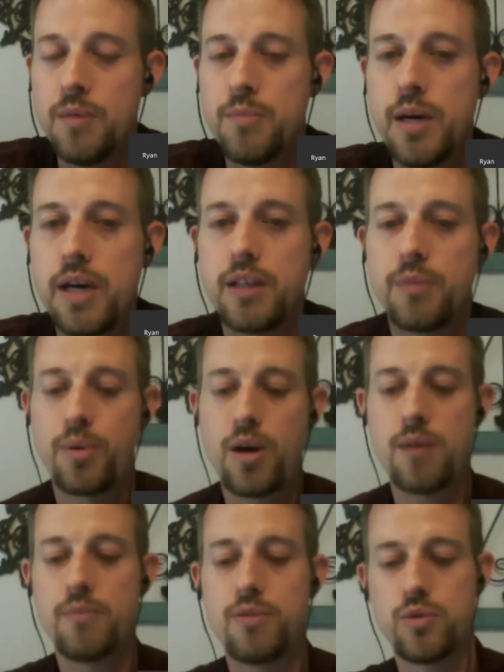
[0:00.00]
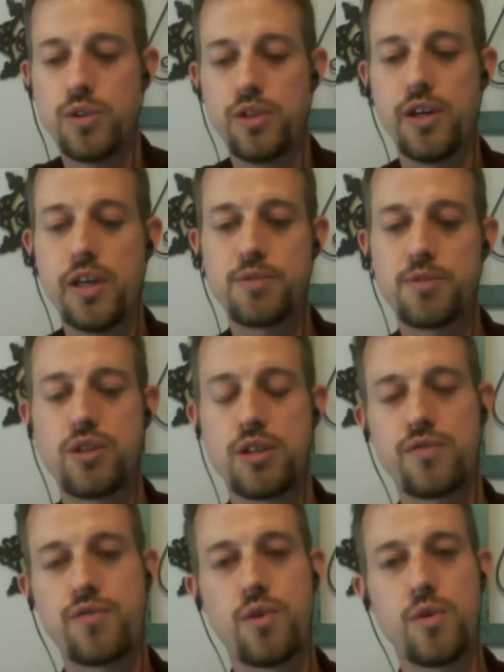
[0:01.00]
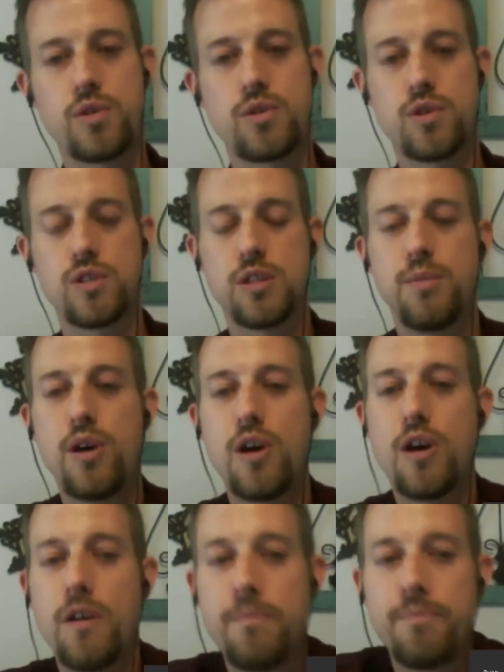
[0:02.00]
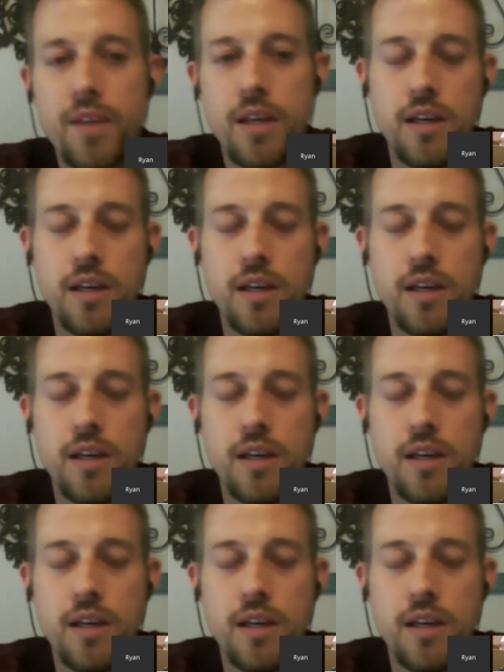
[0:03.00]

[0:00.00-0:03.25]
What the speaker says: But the problem was when your hips thrust forward towards the ball,